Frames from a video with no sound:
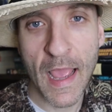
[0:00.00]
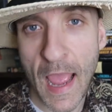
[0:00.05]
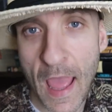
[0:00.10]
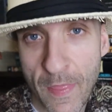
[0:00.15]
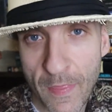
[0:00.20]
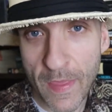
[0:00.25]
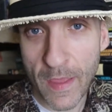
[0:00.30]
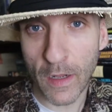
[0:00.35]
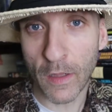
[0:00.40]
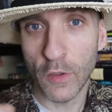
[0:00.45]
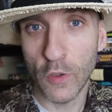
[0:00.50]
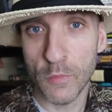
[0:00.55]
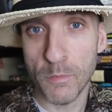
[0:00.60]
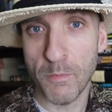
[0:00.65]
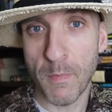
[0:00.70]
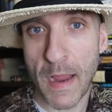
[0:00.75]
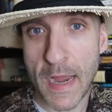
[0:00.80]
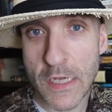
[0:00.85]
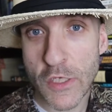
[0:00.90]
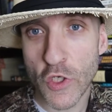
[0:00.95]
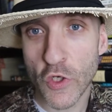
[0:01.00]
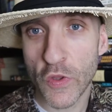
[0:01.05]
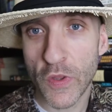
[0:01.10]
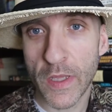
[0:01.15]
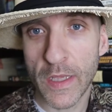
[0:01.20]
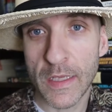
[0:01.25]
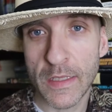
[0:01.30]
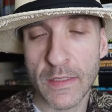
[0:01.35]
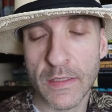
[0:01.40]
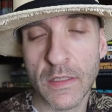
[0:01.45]
and they include major
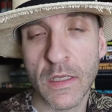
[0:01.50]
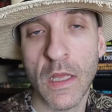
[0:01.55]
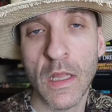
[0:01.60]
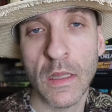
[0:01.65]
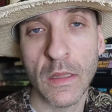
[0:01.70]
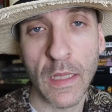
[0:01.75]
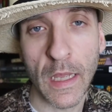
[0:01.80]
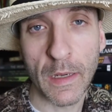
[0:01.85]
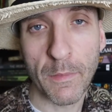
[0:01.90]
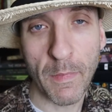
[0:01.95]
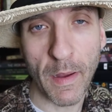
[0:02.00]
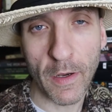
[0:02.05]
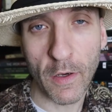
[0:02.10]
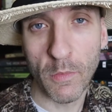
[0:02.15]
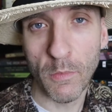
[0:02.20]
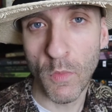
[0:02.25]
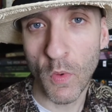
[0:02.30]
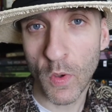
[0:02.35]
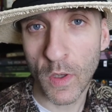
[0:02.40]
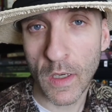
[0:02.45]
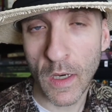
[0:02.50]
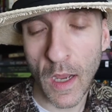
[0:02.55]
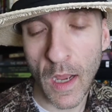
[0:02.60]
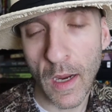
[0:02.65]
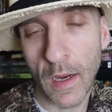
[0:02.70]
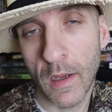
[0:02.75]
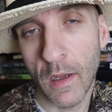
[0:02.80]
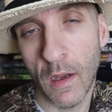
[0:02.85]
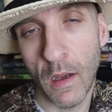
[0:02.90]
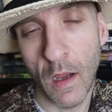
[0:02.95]
things like Michael
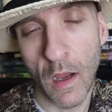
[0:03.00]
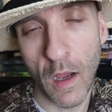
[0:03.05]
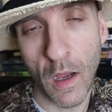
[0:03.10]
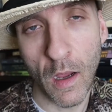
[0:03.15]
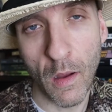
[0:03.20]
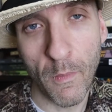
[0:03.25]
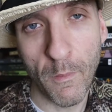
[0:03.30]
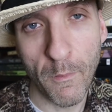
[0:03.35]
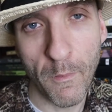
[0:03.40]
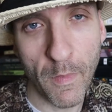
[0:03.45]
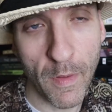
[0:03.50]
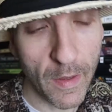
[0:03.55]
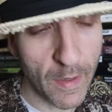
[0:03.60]
Moorcock um,